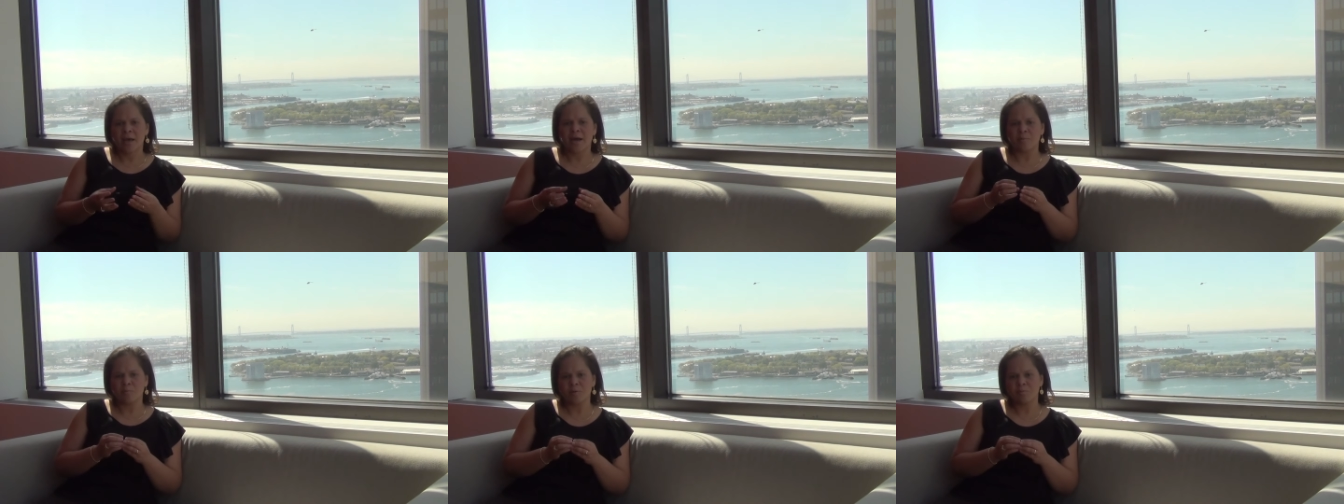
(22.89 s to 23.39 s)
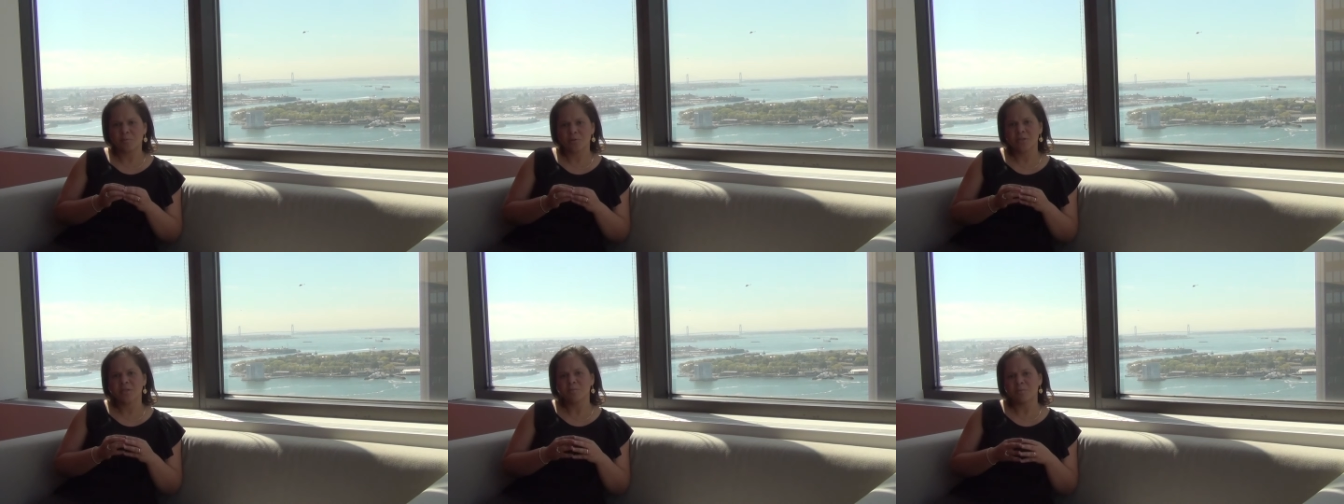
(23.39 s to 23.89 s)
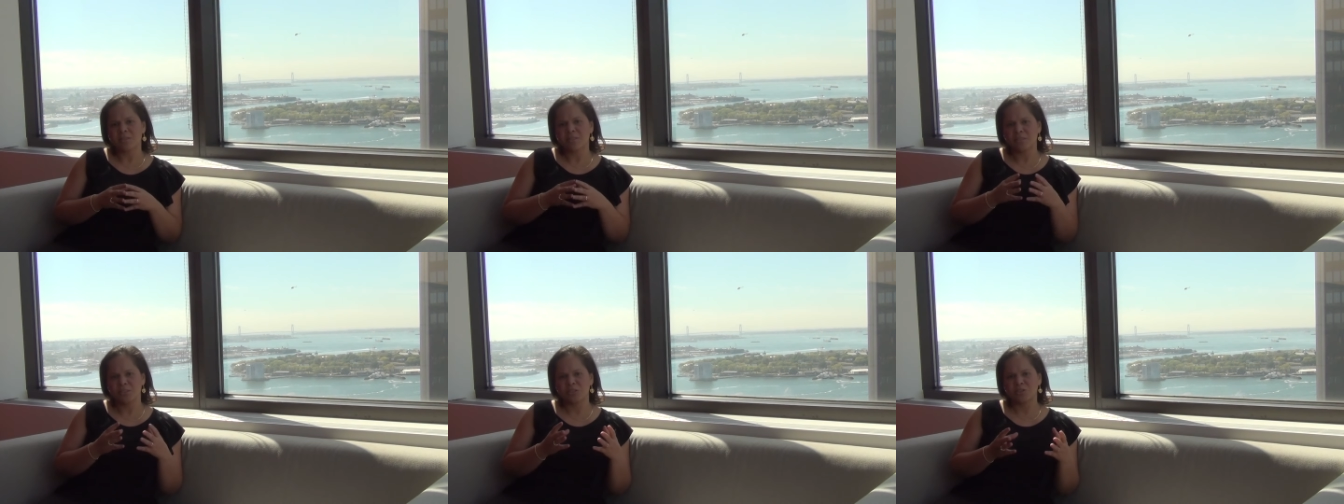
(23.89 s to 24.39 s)
And when working with
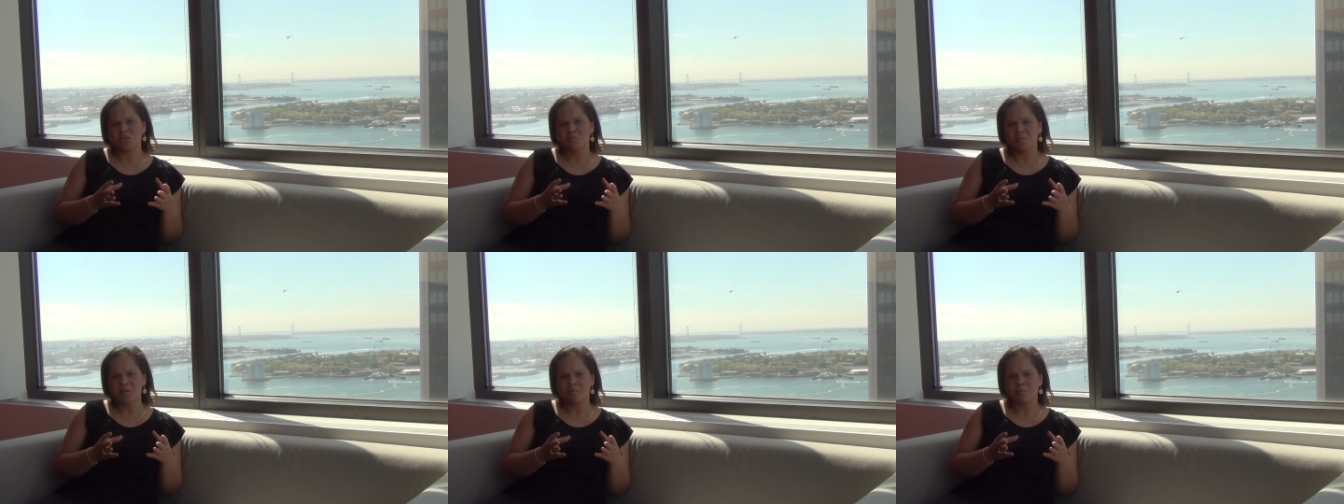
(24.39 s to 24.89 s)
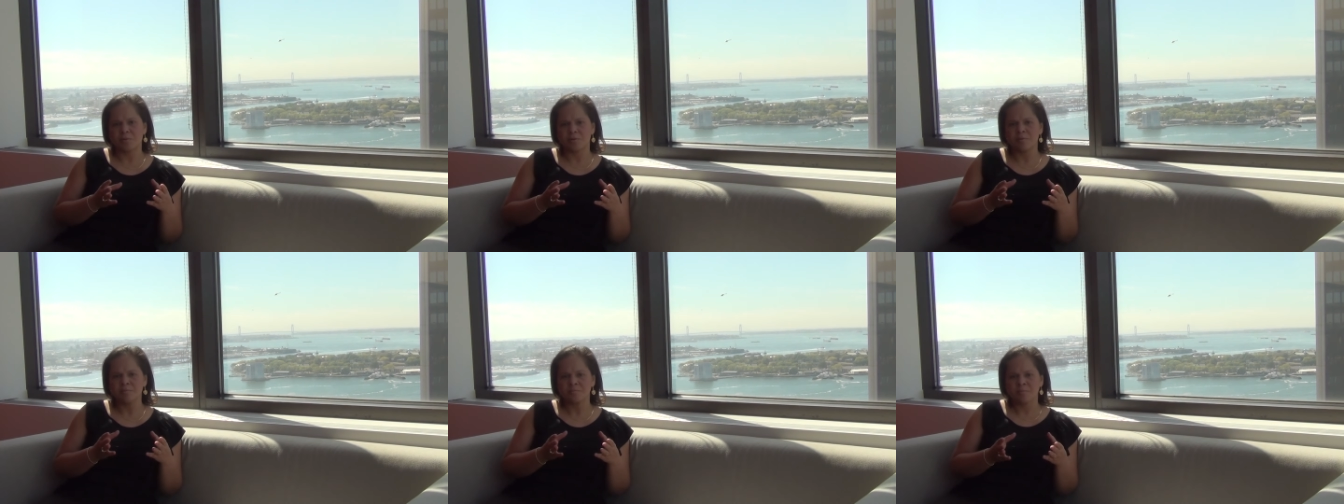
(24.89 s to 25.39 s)
indigenous people,